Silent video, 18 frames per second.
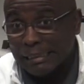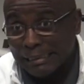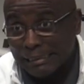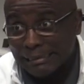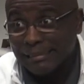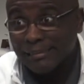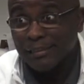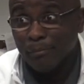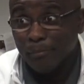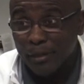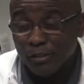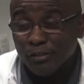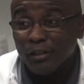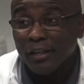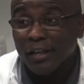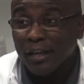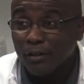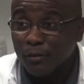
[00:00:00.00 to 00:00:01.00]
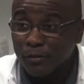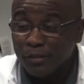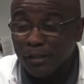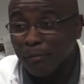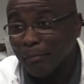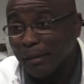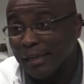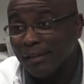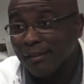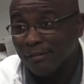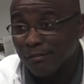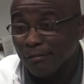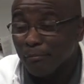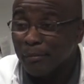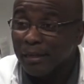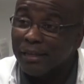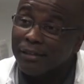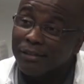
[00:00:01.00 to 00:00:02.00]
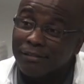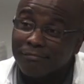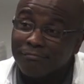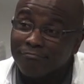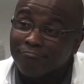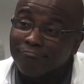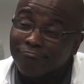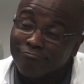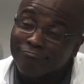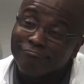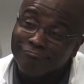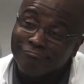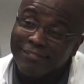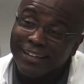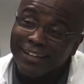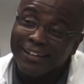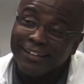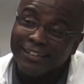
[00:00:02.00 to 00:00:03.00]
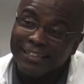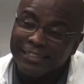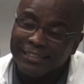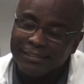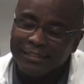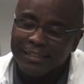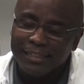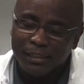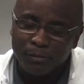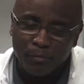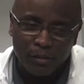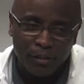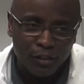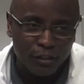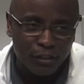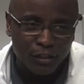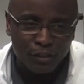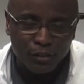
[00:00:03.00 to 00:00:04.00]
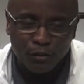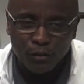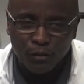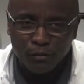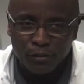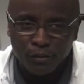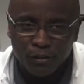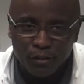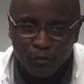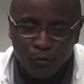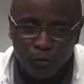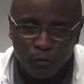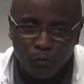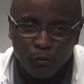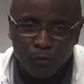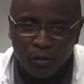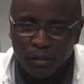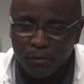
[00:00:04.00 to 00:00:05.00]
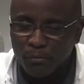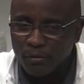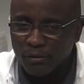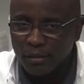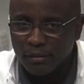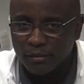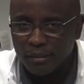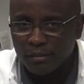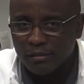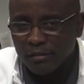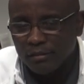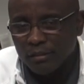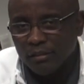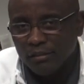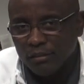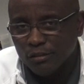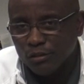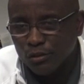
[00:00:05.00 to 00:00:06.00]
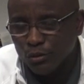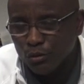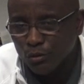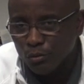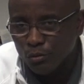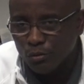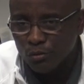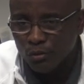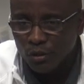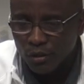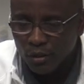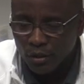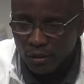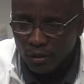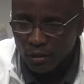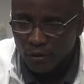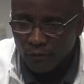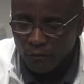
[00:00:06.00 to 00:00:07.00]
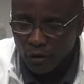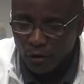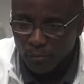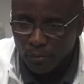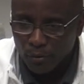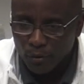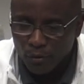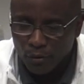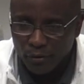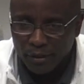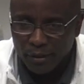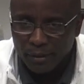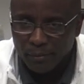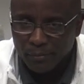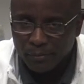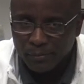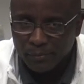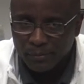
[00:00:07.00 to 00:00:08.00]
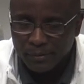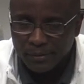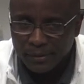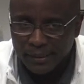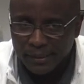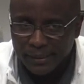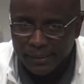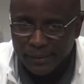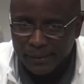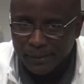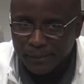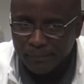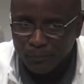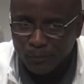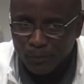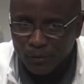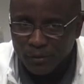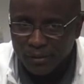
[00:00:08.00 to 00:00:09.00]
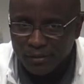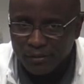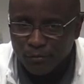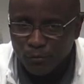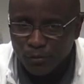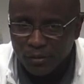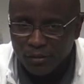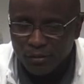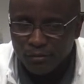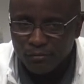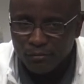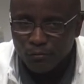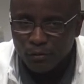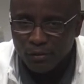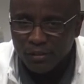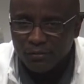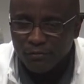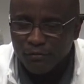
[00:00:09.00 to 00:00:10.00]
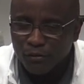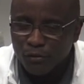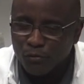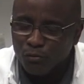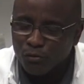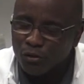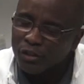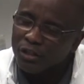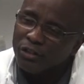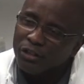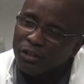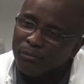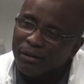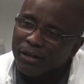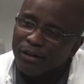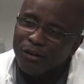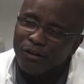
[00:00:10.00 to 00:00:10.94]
as some educators are making. Yeah, it's been good. So that's just two of our programs. We just feel really good about